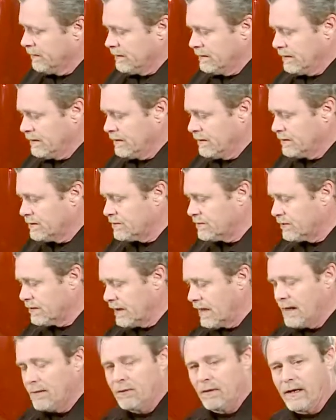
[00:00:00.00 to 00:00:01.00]
The
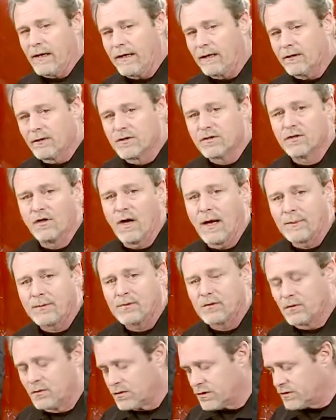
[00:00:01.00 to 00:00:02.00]
cable anchor is an
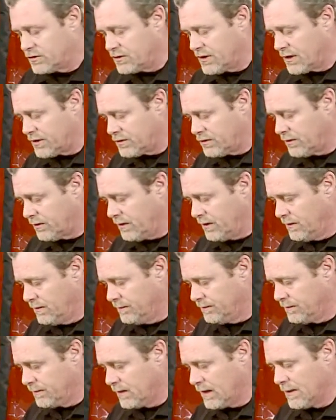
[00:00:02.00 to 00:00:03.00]
optional accessory,
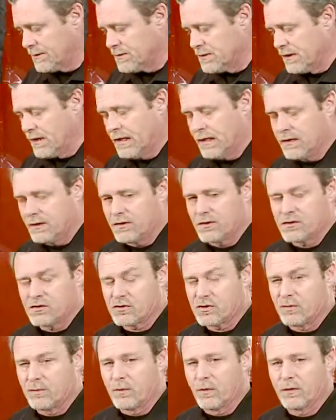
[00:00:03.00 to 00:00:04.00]
comes in handy to
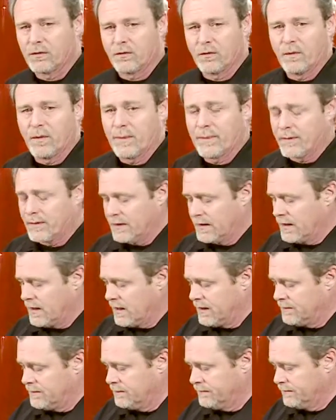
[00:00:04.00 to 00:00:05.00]
support the whip of the
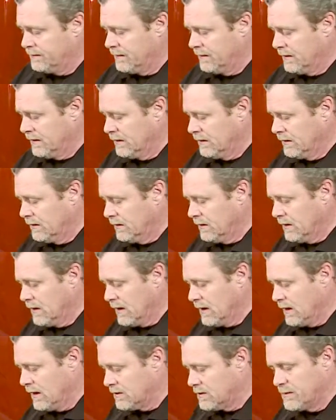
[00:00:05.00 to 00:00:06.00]
gun
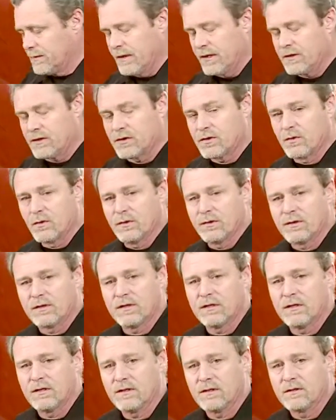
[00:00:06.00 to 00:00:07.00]
uh, to make sure that
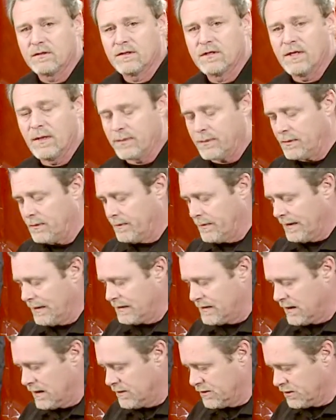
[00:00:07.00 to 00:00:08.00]
the tip
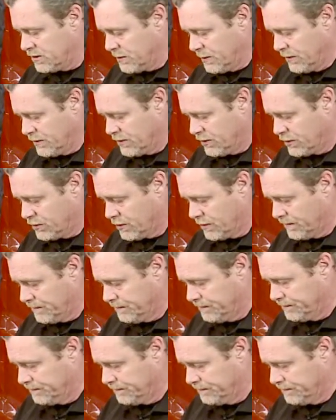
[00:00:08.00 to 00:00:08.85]
maintains its position.